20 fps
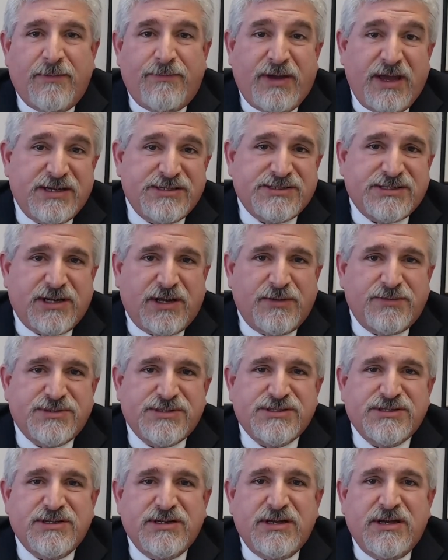pay
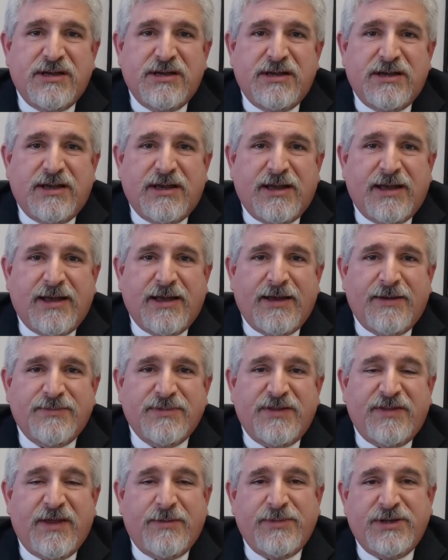stubs.
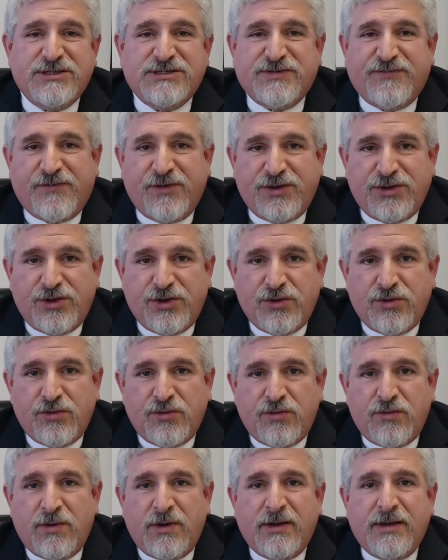And that means for
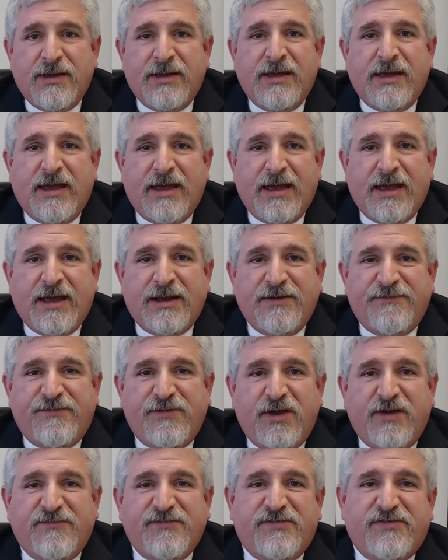you, and if
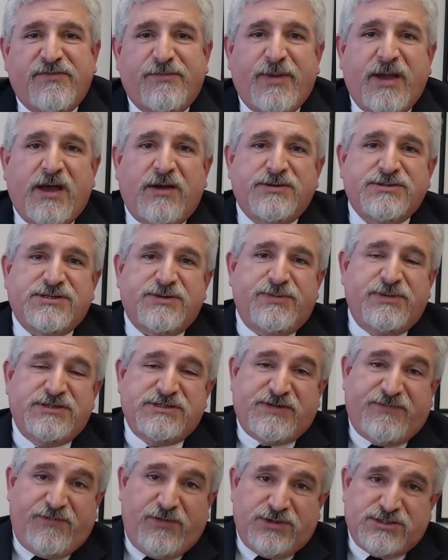you have a spouse, it
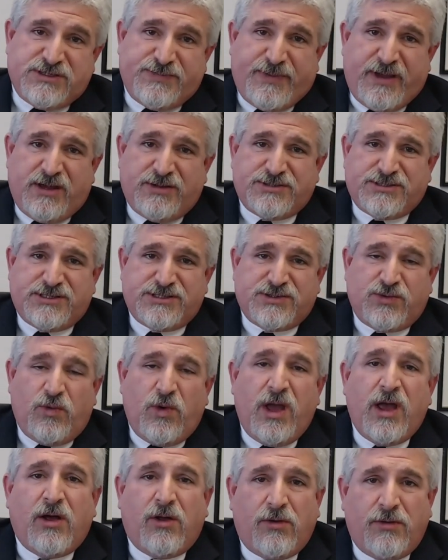means for your spouse as
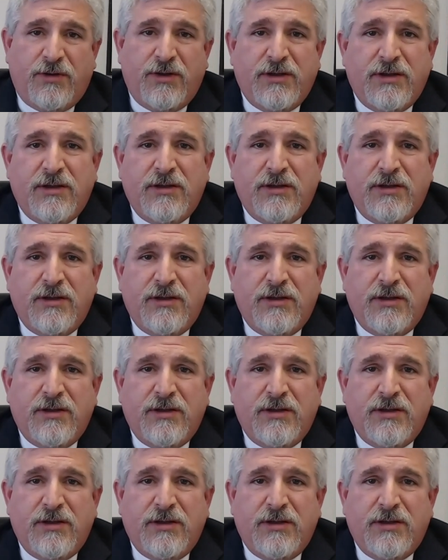well.